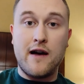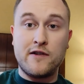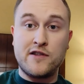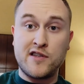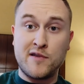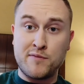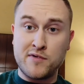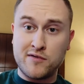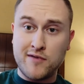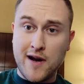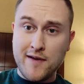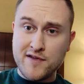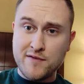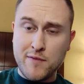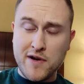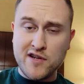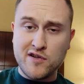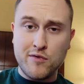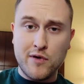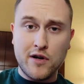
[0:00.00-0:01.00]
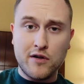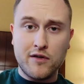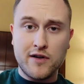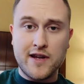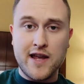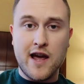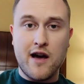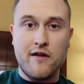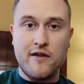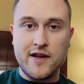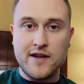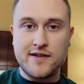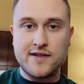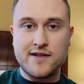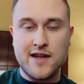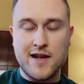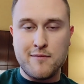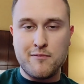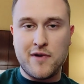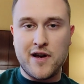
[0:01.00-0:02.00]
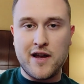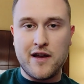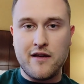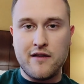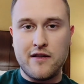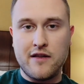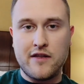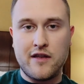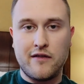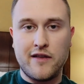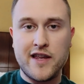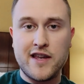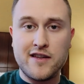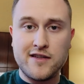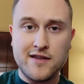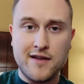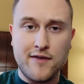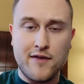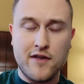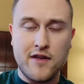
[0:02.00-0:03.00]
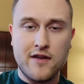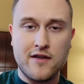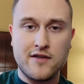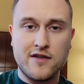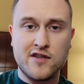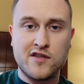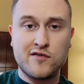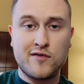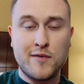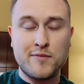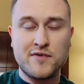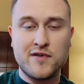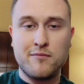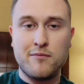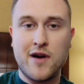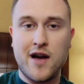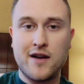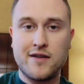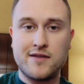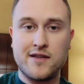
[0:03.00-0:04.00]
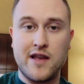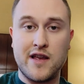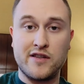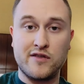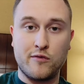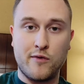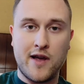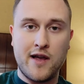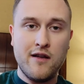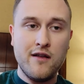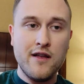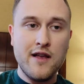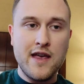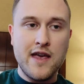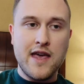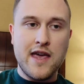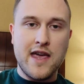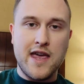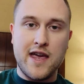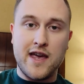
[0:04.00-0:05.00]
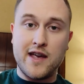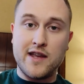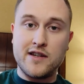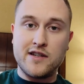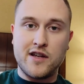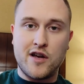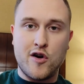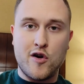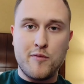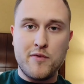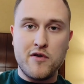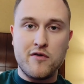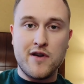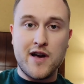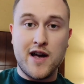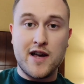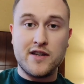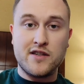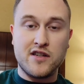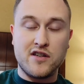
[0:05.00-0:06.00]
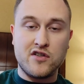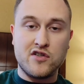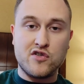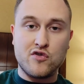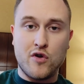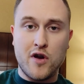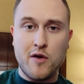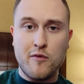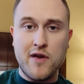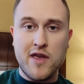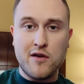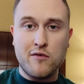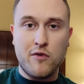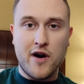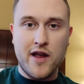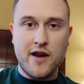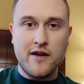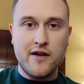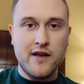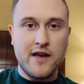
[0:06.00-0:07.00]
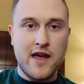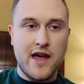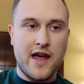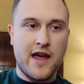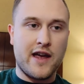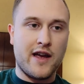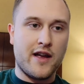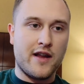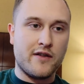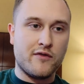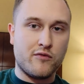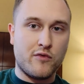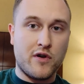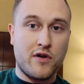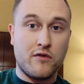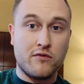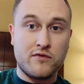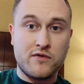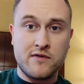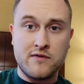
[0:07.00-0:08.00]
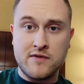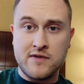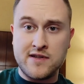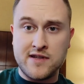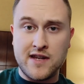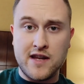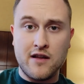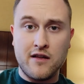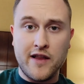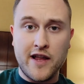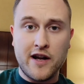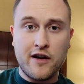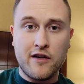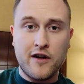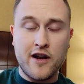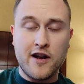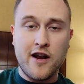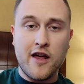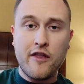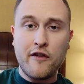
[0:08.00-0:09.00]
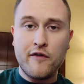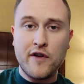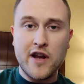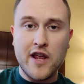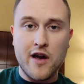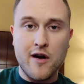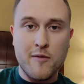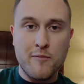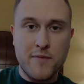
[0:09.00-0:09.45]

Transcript: Subscribe to my Twitter account. The link is in the description box as well. And I hope you guys enjoy week 1, and we'll see you later in another video.